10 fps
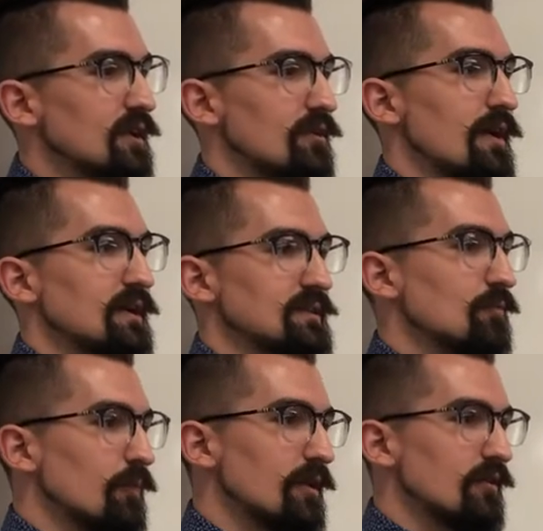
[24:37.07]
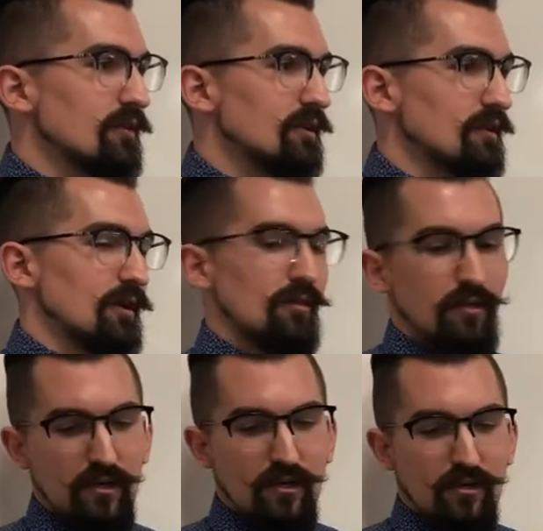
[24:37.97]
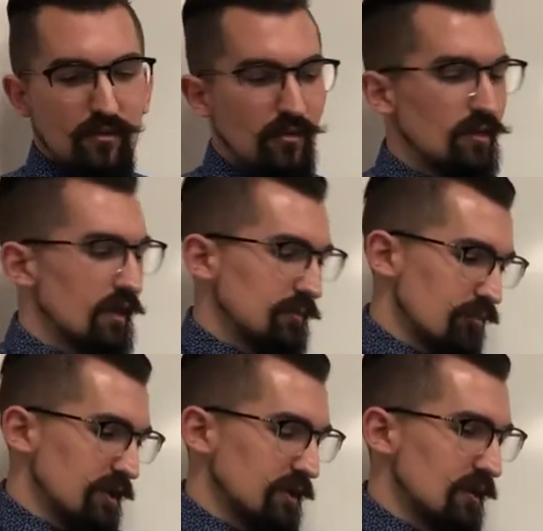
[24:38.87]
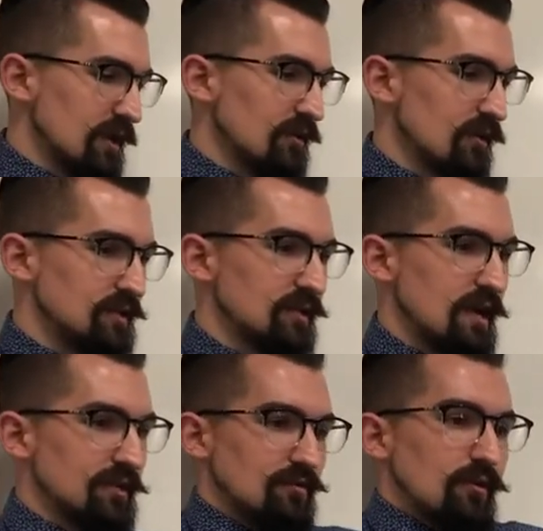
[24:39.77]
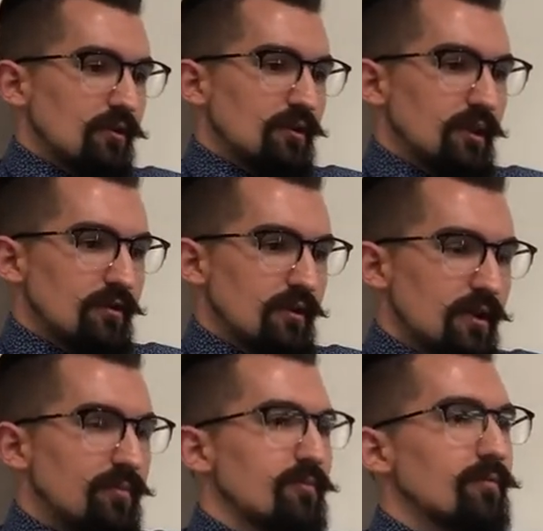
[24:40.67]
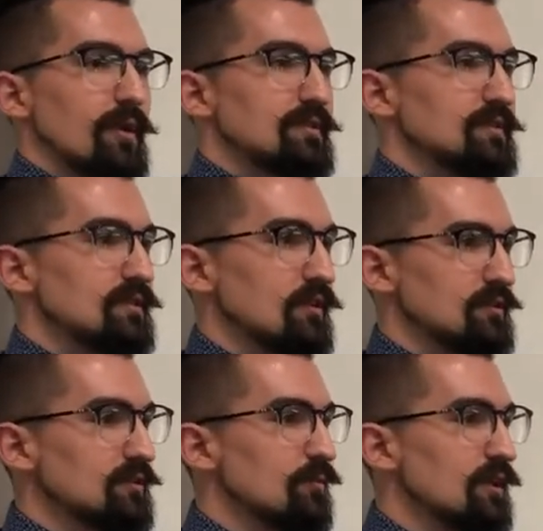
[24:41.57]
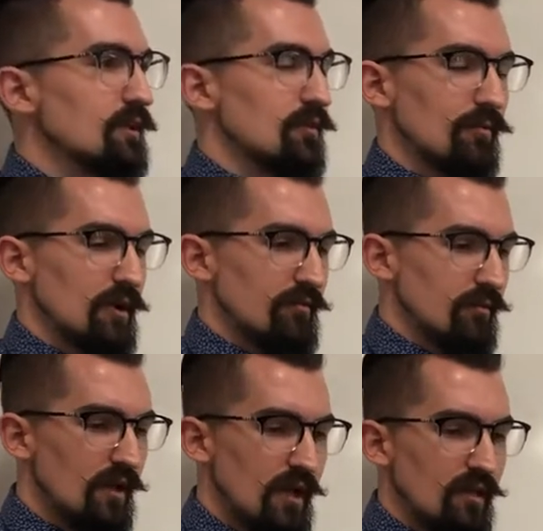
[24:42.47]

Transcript: You're acting weird. You're not looking at, you're like breaking eye contact. You're all cluttered up. Your voice is all squeaky or whatever.